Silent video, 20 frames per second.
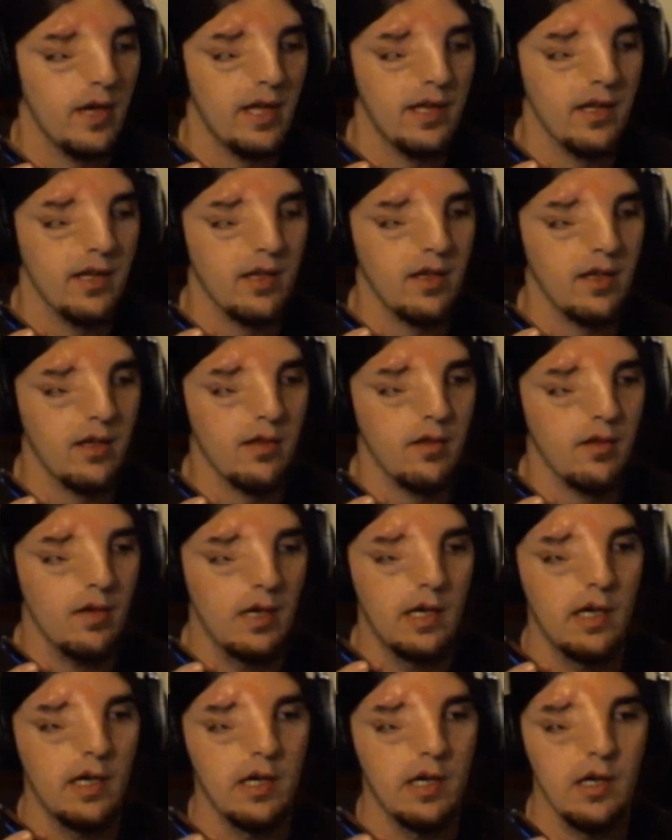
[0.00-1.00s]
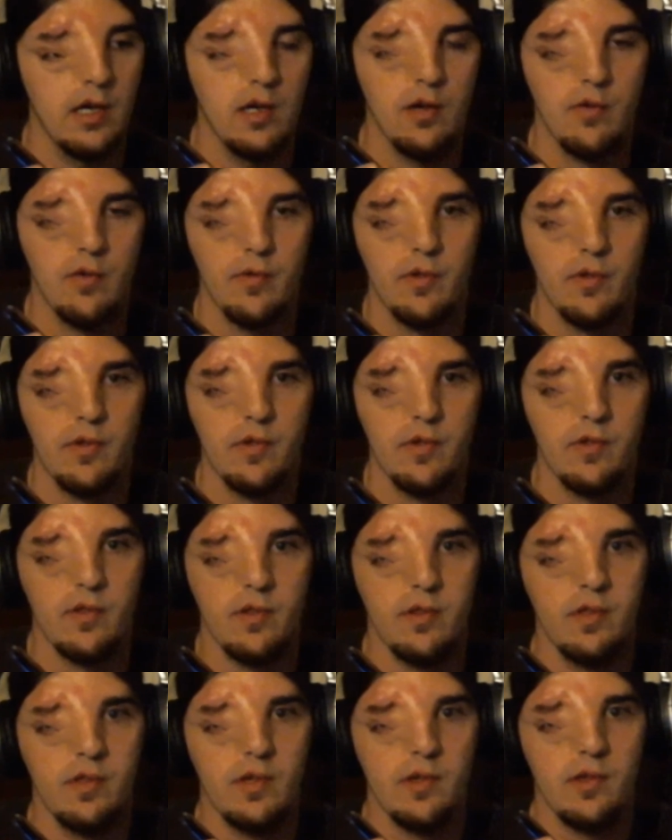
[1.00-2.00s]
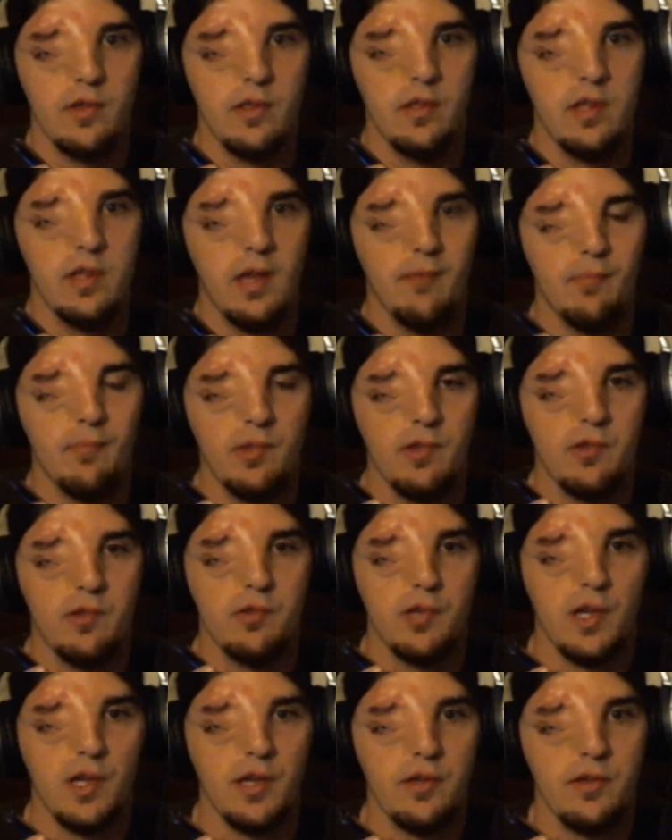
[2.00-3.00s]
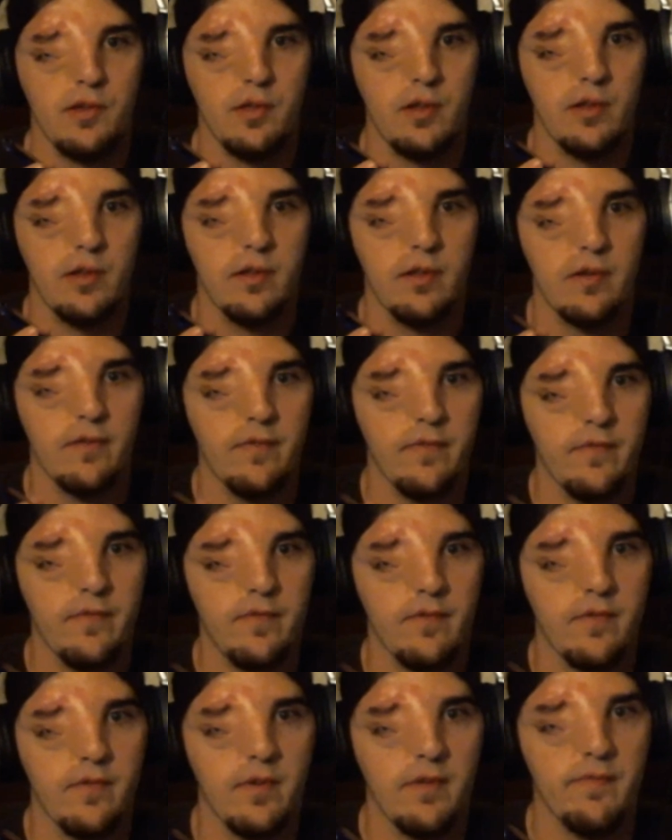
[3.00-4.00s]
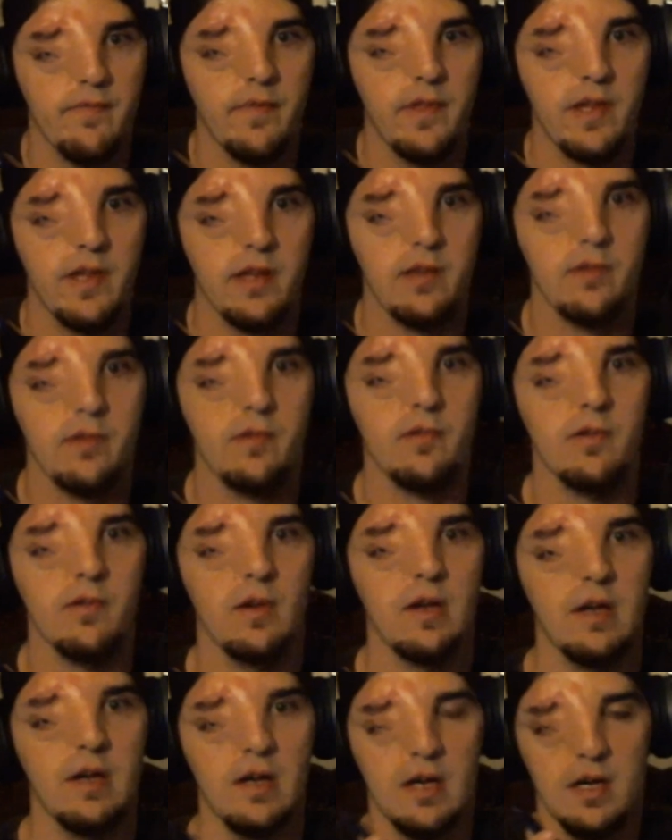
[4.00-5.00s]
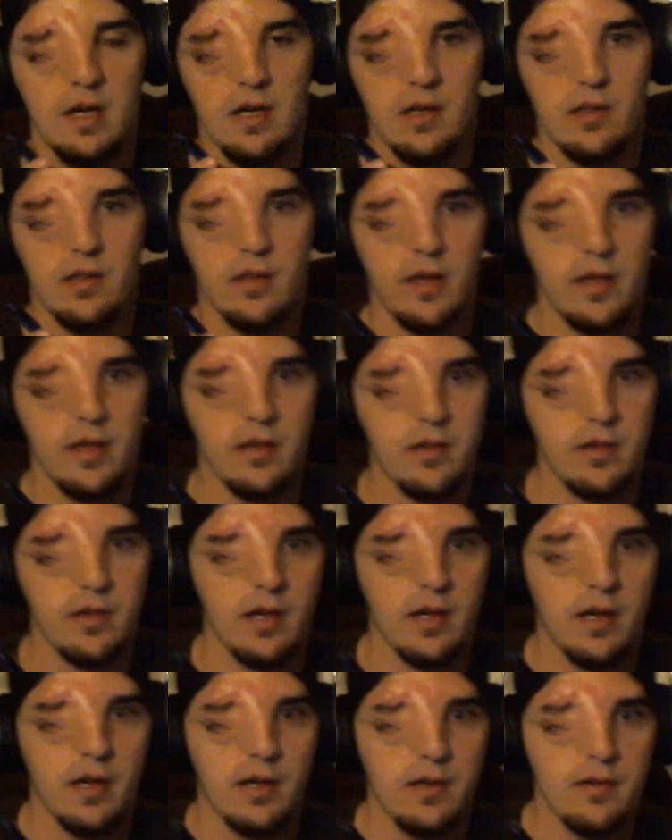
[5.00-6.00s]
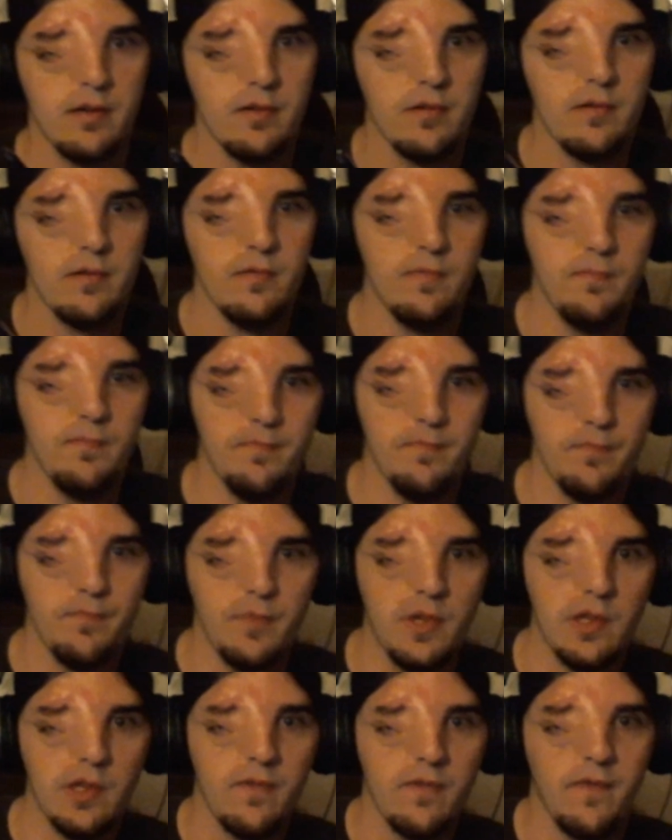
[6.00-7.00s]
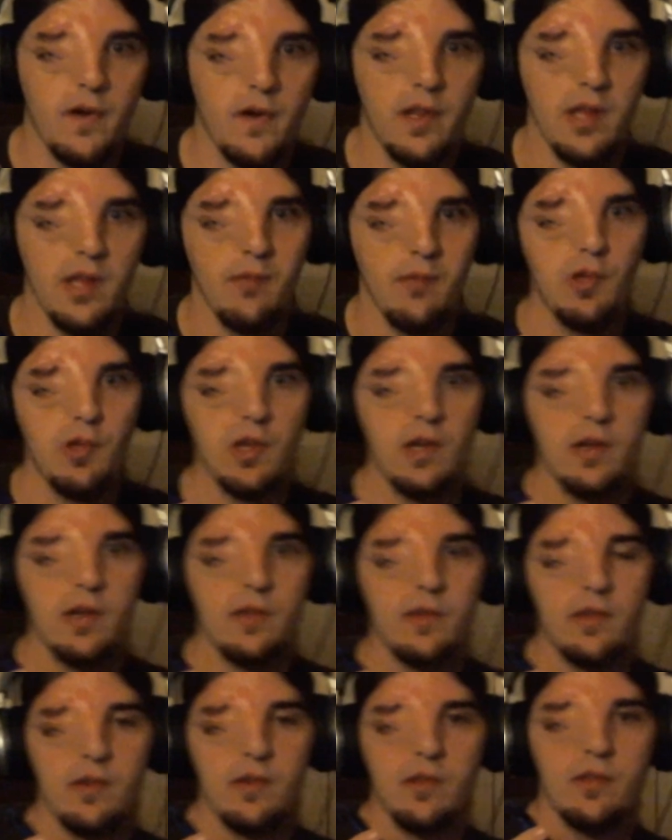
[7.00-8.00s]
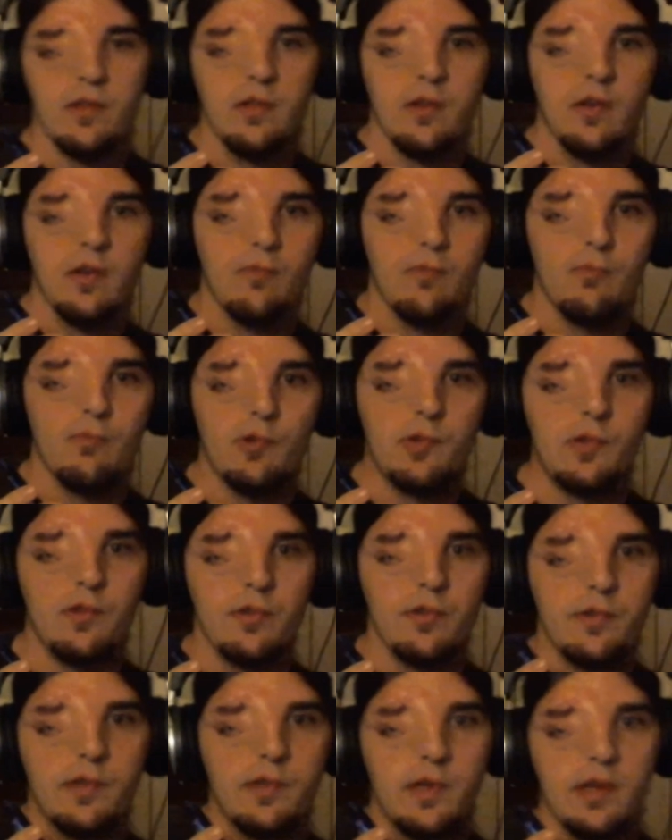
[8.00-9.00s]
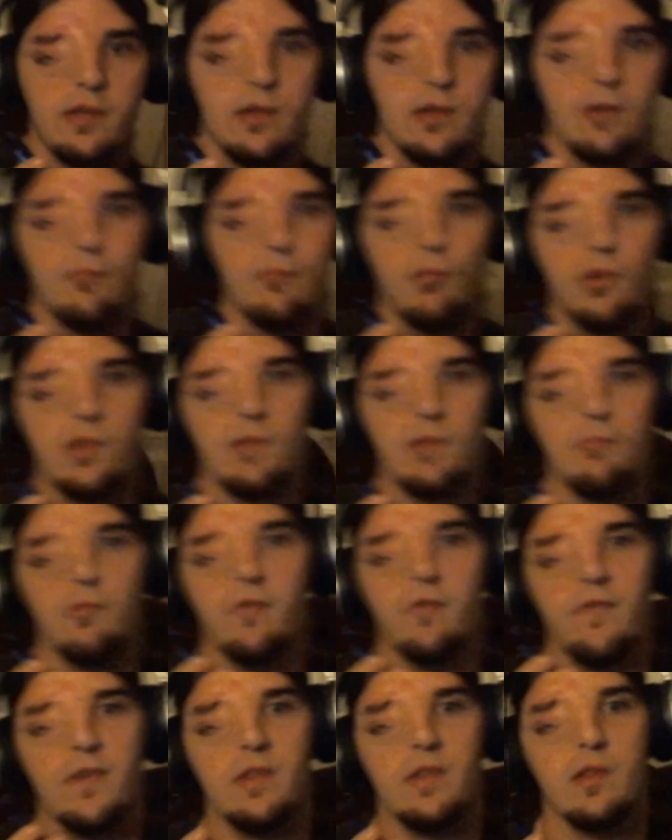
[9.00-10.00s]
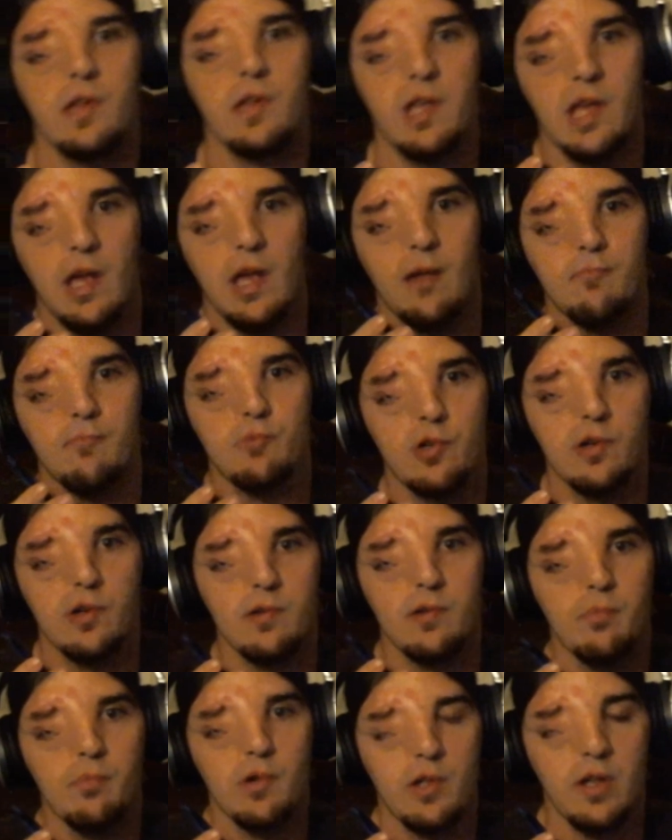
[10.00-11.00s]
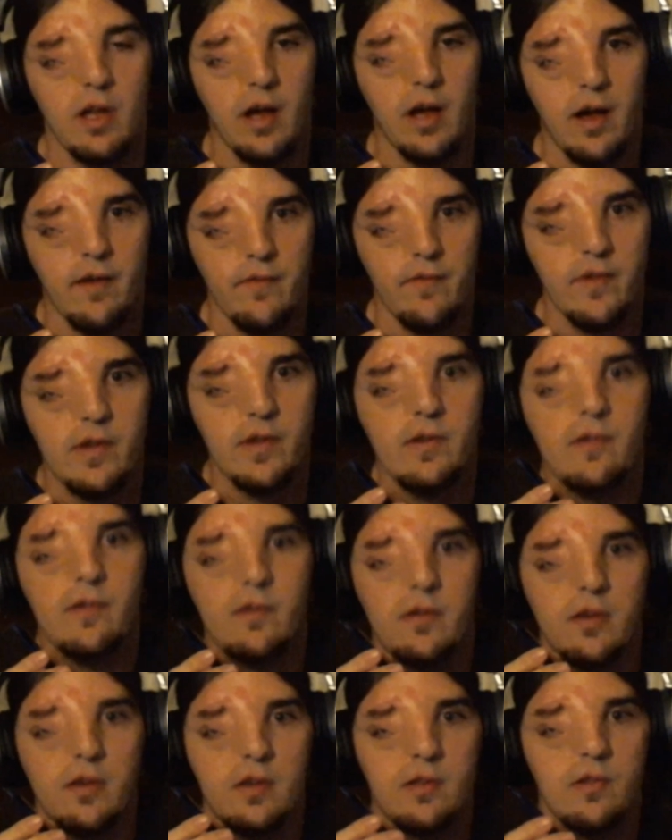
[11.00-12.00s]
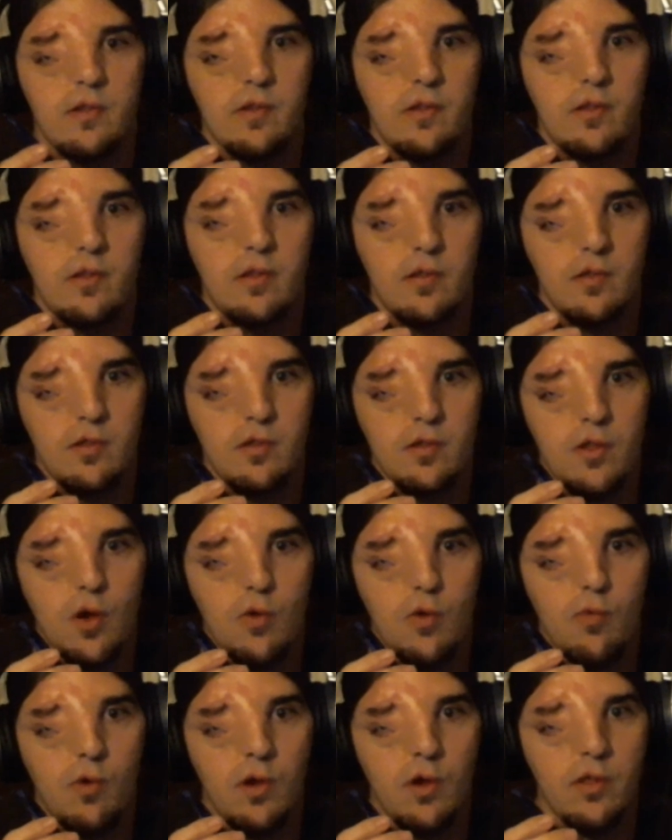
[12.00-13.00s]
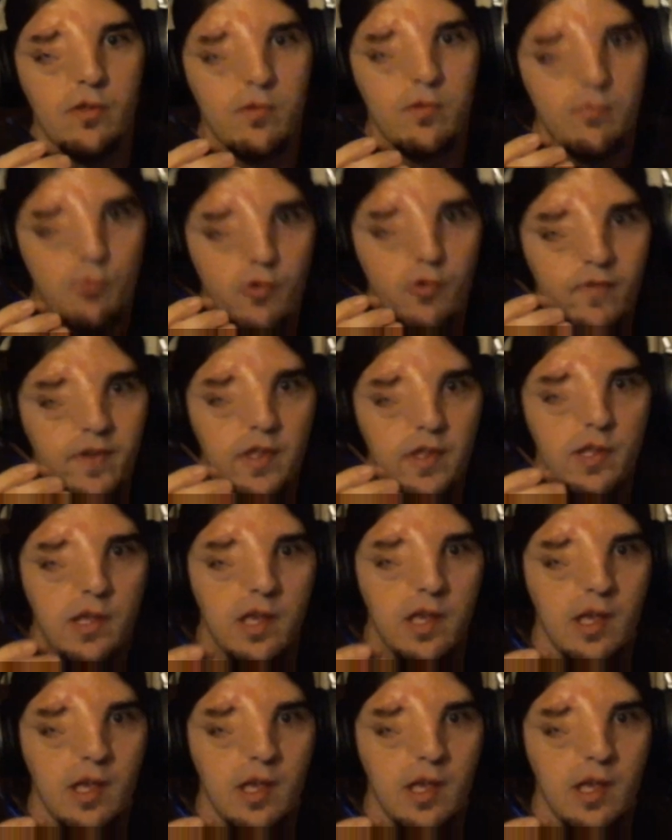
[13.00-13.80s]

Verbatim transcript: etiquette was just a demonstration of, of things. Like, uh, it's funny because it almost looks like someone's moving the camera, but obviously it's yeah. no one moving the